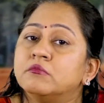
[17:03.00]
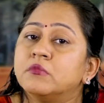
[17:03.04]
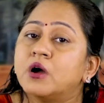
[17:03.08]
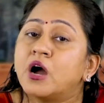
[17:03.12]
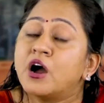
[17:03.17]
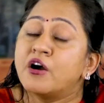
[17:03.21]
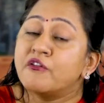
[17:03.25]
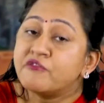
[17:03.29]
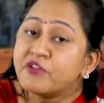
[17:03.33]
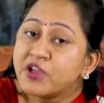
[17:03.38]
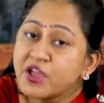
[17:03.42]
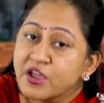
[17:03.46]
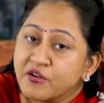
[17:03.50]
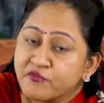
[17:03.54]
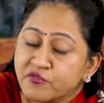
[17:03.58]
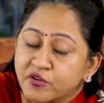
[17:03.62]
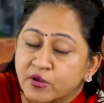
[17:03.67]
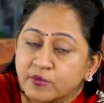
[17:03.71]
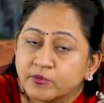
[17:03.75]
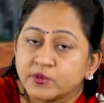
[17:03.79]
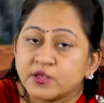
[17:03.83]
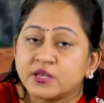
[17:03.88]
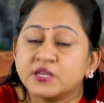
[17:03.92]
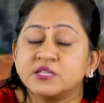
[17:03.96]
away
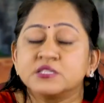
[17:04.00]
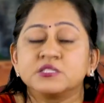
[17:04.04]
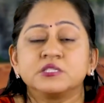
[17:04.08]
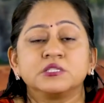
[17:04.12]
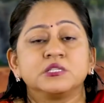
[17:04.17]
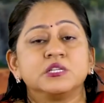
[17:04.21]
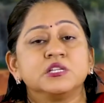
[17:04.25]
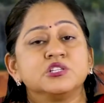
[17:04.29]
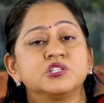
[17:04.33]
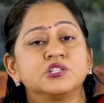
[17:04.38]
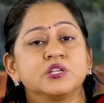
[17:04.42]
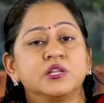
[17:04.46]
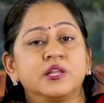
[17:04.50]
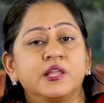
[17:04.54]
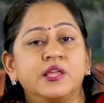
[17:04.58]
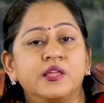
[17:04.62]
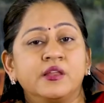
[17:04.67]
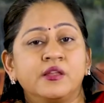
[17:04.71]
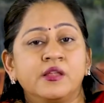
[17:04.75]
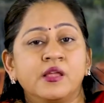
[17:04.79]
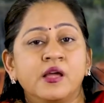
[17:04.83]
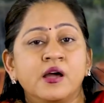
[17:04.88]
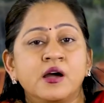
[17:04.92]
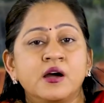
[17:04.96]
from the residential
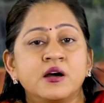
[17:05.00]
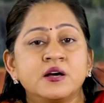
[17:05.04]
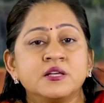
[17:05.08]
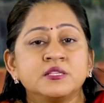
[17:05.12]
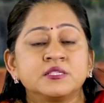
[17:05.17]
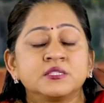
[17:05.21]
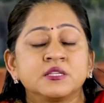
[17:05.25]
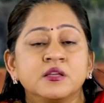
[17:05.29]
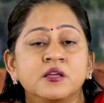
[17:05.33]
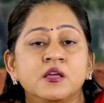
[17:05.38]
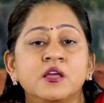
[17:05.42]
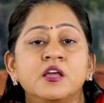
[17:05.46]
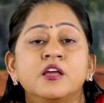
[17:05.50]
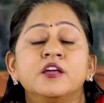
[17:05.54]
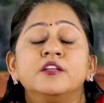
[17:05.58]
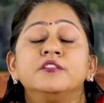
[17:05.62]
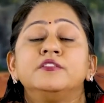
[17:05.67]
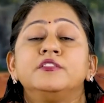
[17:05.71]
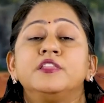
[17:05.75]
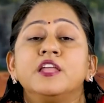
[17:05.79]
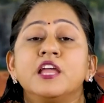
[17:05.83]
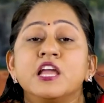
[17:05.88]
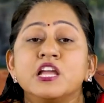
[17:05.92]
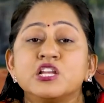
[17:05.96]
areas,
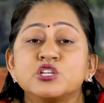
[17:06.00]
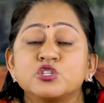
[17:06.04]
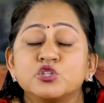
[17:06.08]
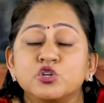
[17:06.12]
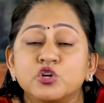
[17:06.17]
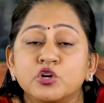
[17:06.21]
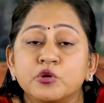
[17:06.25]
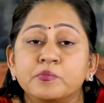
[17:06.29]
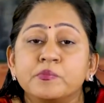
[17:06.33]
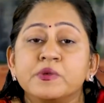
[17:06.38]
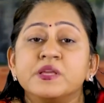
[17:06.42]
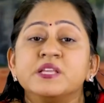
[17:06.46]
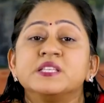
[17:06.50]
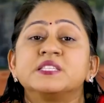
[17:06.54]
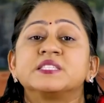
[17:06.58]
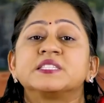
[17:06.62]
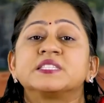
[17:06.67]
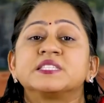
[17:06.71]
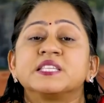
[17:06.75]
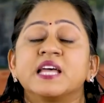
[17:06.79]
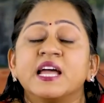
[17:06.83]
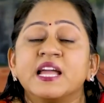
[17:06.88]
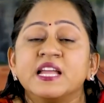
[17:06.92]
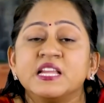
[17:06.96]
they should be
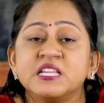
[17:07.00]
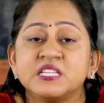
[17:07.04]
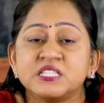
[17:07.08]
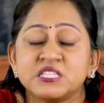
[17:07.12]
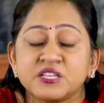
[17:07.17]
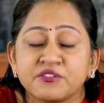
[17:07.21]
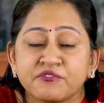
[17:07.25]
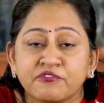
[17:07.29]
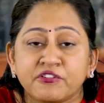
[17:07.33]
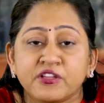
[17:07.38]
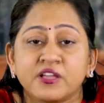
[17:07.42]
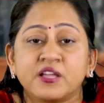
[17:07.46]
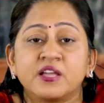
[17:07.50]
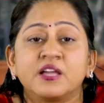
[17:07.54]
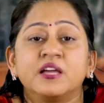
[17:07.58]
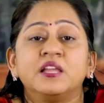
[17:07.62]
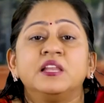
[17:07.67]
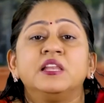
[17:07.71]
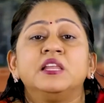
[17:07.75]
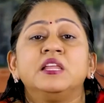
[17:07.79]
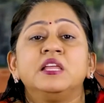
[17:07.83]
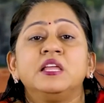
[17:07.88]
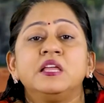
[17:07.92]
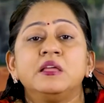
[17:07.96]

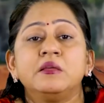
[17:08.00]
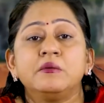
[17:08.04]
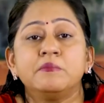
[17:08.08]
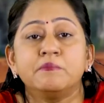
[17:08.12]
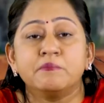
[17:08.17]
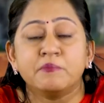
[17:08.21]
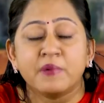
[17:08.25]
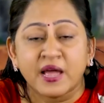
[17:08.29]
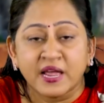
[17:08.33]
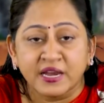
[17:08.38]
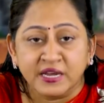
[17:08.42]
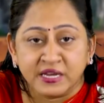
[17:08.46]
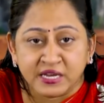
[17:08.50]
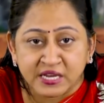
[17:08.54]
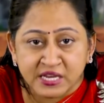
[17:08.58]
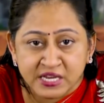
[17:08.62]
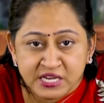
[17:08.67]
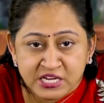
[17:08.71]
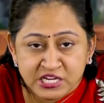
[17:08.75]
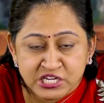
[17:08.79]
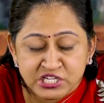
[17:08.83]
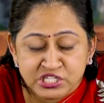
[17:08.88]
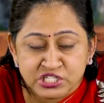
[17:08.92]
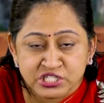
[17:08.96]
scientifically
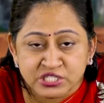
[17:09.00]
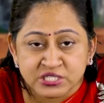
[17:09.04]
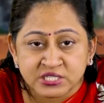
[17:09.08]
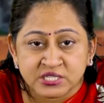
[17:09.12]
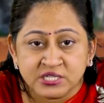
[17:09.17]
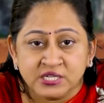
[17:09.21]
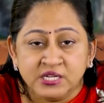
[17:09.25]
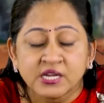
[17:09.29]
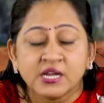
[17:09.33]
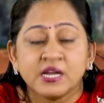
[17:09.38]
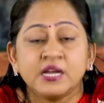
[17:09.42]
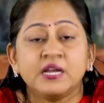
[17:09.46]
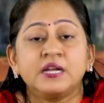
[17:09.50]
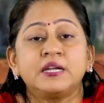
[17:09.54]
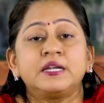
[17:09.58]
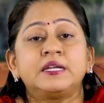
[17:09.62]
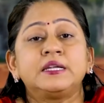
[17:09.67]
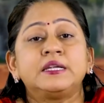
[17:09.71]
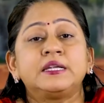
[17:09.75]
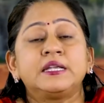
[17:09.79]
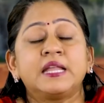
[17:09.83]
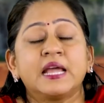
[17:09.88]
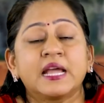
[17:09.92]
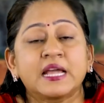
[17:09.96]
managed,
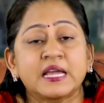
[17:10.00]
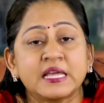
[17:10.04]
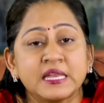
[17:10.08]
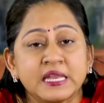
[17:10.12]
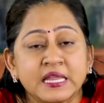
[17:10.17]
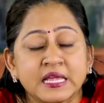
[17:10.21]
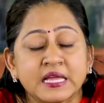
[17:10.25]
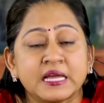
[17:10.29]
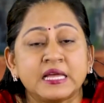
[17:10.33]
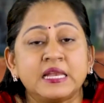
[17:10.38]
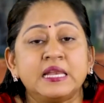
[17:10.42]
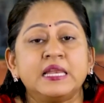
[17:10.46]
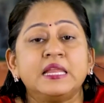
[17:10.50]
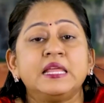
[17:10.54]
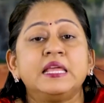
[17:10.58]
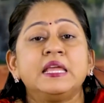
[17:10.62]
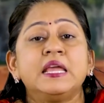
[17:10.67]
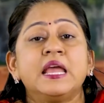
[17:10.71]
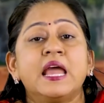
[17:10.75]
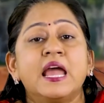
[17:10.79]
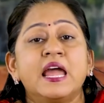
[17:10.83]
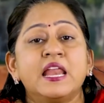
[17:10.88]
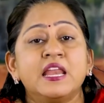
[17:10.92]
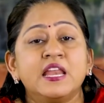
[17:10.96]

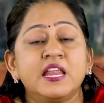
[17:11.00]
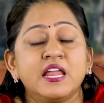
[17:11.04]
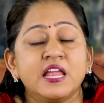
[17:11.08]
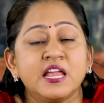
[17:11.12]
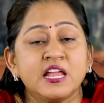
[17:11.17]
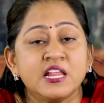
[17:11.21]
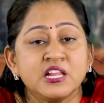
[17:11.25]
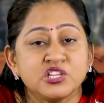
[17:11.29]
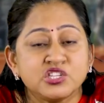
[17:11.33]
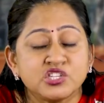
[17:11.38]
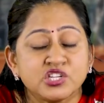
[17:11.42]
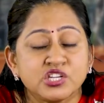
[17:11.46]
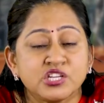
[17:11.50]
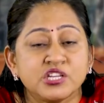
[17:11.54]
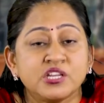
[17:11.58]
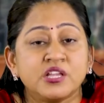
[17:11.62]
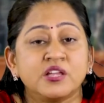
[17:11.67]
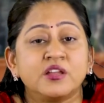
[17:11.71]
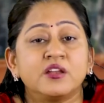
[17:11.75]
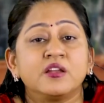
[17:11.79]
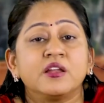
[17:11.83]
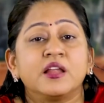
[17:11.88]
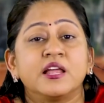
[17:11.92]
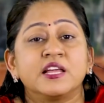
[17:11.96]
technically and
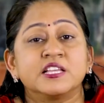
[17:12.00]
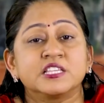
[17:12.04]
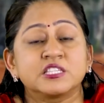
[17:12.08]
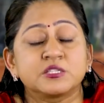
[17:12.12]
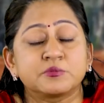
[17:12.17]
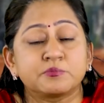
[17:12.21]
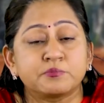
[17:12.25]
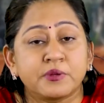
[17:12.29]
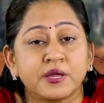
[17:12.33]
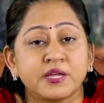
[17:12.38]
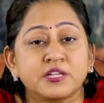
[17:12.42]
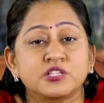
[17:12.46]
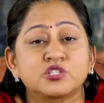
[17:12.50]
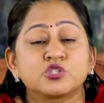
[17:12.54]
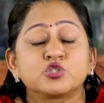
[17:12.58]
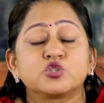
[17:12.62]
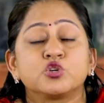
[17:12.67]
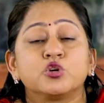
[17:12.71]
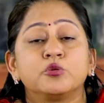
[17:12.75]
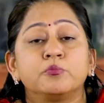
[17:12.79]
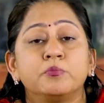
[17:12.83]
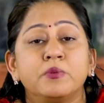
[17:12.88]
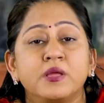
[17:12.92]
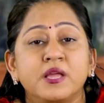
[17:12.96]
engineer aspects
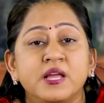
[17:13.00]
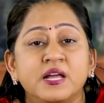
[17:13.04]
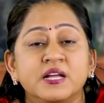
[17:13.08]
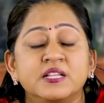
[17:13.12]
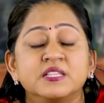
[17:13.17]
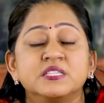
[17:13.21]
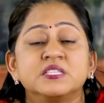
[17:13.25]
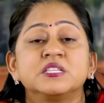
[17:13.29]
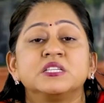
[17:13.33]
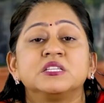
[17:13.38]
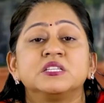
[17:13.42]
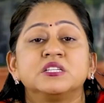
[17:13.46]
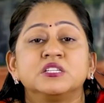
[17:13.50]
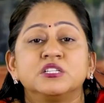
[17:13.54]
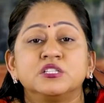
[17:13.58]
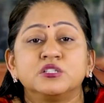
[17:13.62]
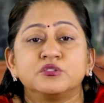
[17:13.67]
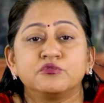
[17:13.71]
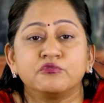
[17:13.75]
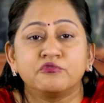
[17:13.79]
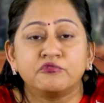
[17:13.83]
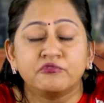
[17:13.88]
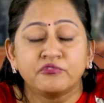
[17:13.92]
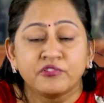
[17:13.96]
should be
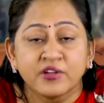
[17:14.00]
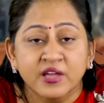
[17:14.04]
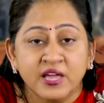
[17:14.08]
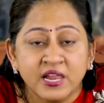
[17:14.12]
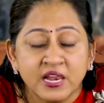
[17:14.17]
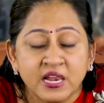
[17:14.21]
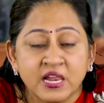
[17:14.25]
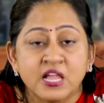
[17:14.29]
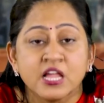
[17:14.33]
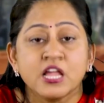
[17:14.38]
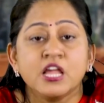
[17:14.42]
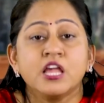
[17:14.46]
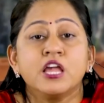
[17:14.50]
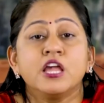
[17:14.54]
considered well.